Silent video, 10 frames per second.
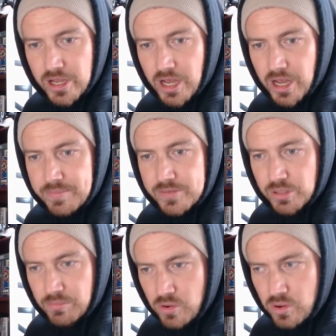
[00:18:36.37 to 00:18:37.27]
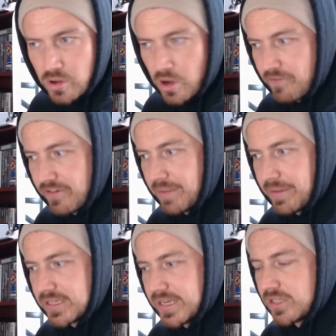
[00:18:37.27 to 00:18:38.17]
some more. Hopefully I'll be able
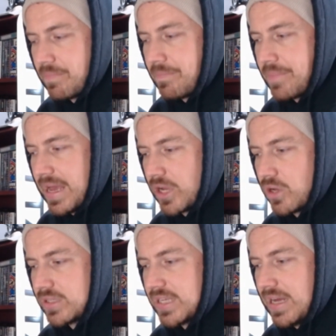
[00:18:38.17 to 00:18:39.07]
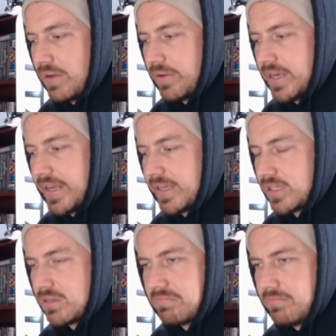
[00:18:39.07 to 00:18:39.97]
to get some better content out in the
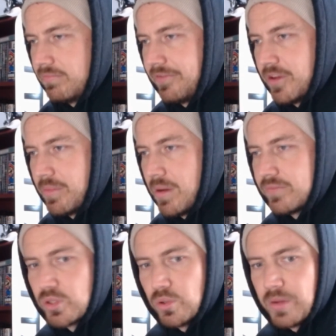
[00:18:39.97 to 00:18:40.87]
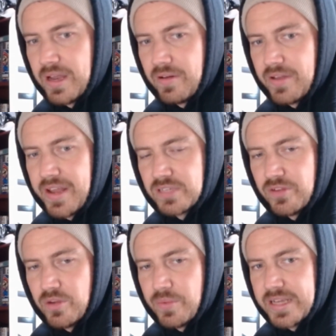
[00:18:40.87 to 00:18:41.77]
next few months, or whether next few
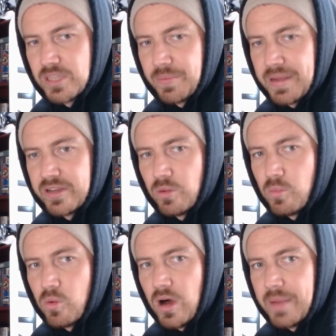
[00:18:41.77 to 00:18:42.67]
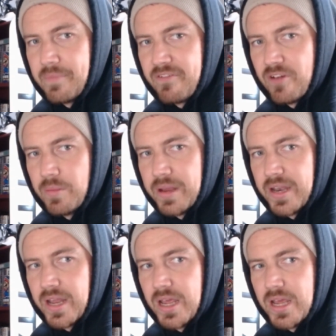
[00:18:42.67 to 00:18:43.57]
weeks, depending on what I'm
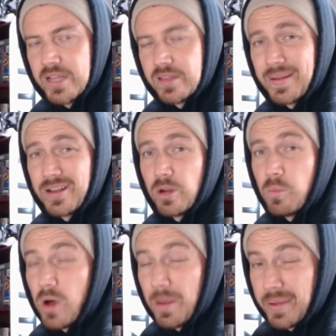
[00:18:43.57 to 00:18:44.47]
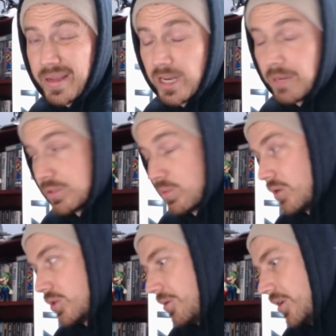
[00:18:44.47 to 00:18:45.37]
filming, depending on what I'm picking up as well, to
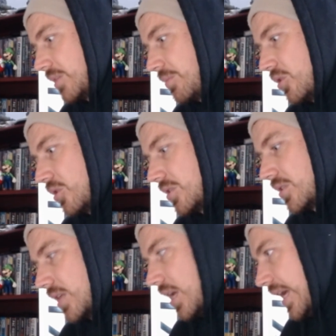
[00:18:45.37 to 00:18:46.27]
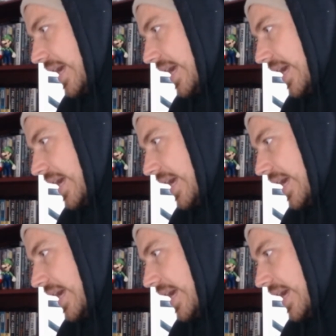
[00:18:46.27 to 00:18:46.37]
be honest, because I am